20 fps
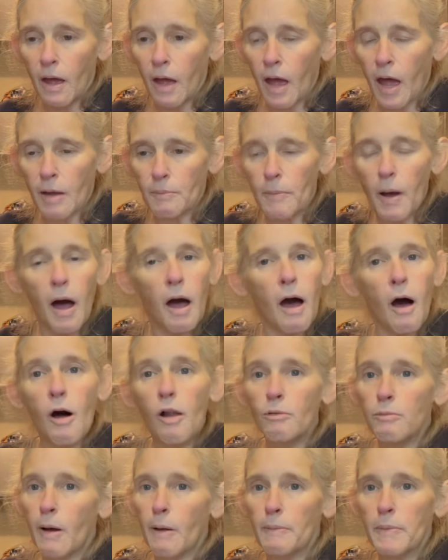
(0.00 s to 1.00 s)
and my
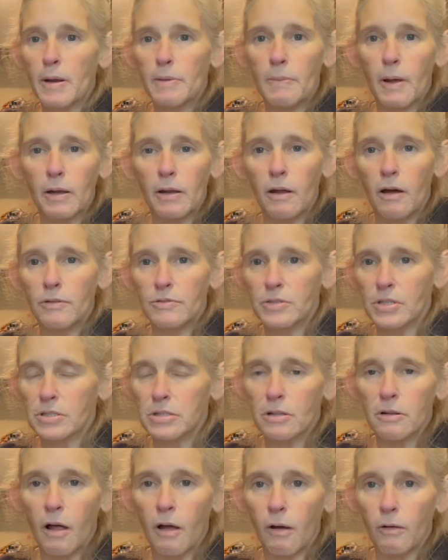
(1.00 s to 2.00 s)
all my bit of my lungs is
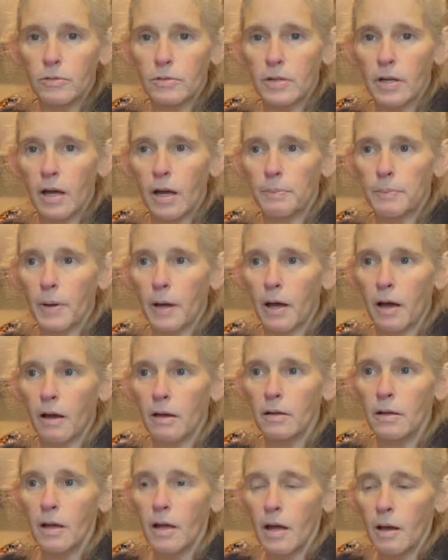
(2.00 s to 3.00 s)
clogged up.
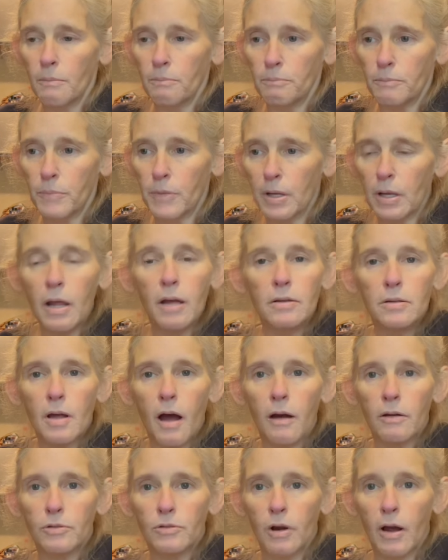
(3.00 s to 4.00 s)
Uh, the lung
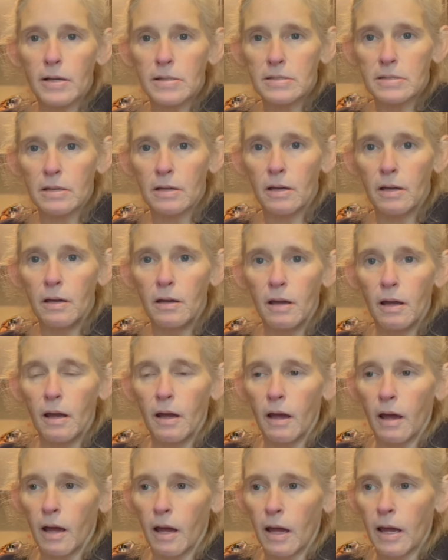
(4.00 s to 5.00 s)
doctor I see,
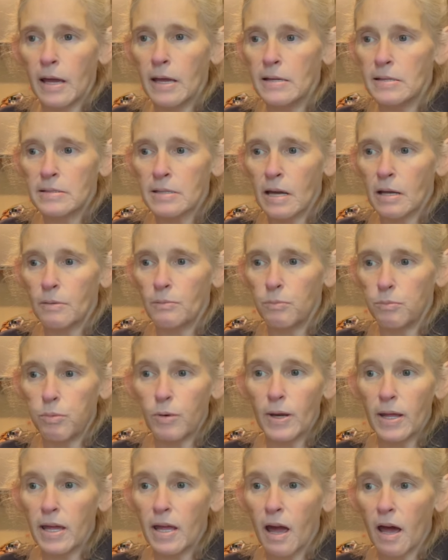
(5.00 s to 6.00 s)
he said
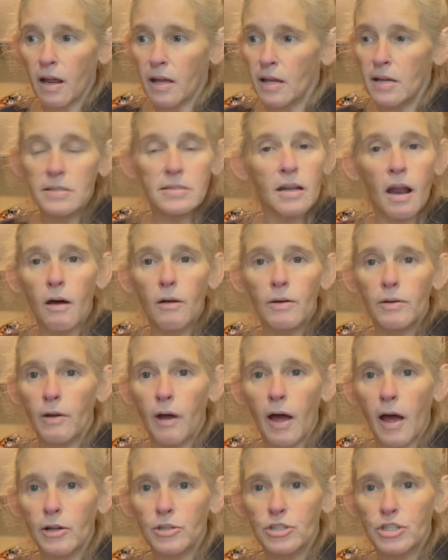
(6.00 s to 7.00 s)
when he got he said, I don't even
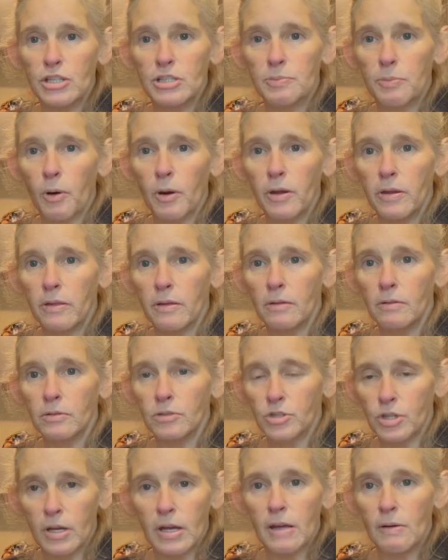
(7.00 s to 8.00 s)
know how she's breathing.
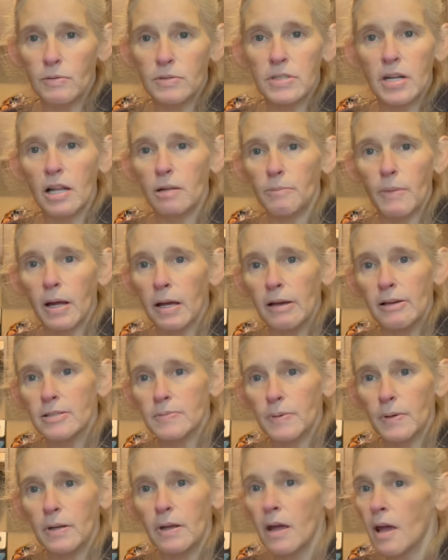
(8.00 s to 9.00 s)
She, he was telling my
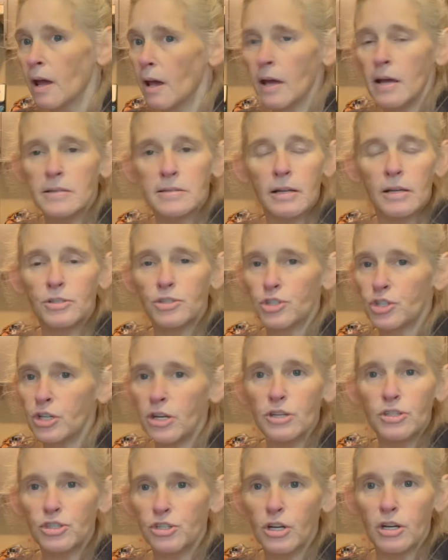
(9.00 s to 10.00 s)
husband, he said,
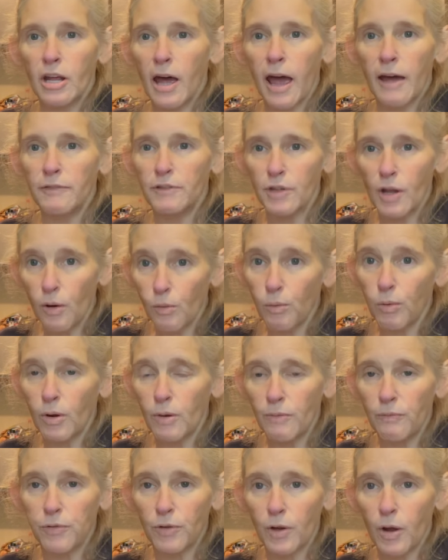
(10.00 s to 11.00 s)
she should have had no
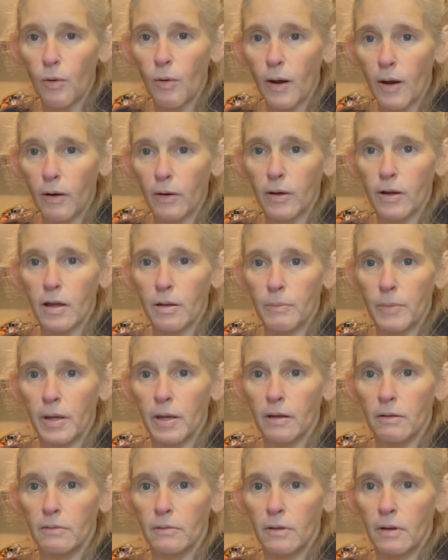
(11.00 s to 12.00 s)
room for no air to come
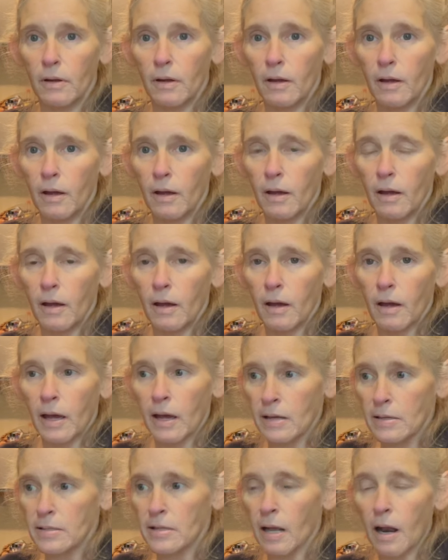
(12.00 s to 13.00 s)
in.
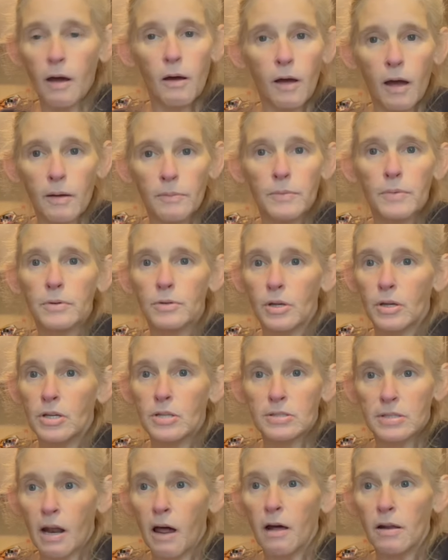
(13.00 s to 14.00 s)
He said, I, he
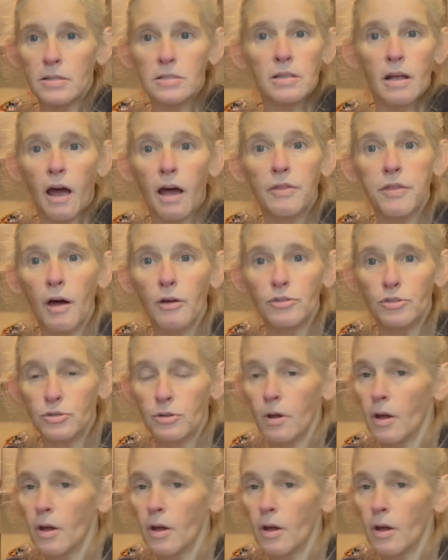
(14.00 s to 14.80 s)
said, honestly, I thought,